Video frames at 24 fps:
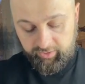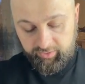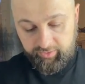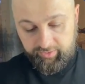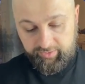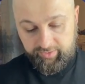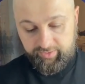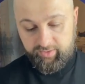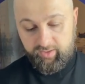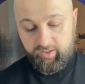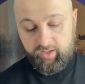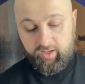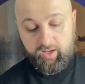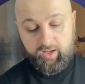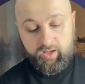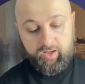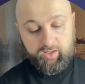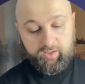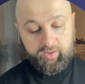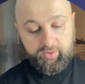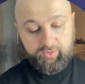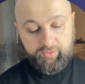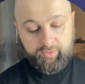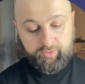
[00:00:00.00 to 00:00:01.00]
this.
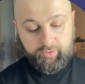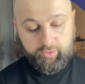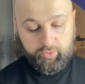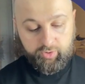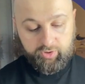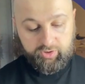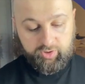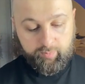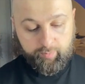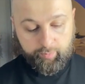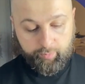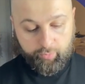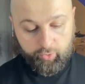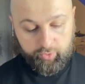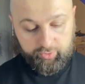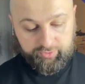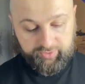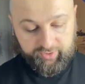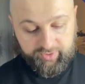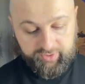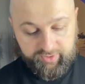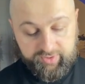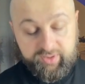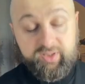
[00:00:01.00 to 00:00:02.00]
You can import
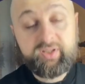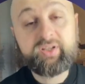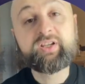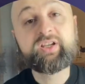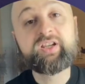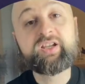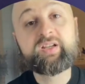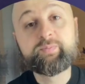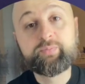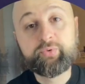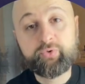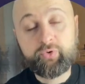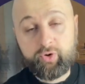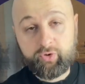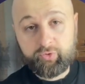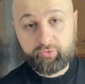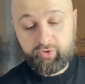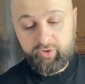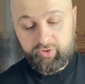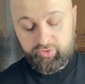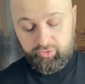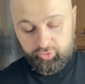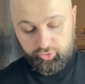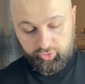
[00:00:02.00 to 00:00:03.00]
this in
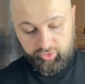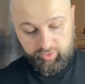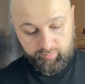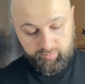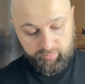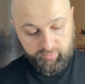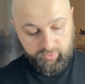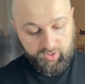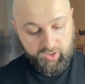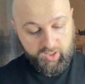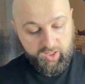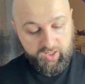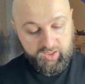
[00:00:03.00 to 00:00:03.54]
Procreate Dream.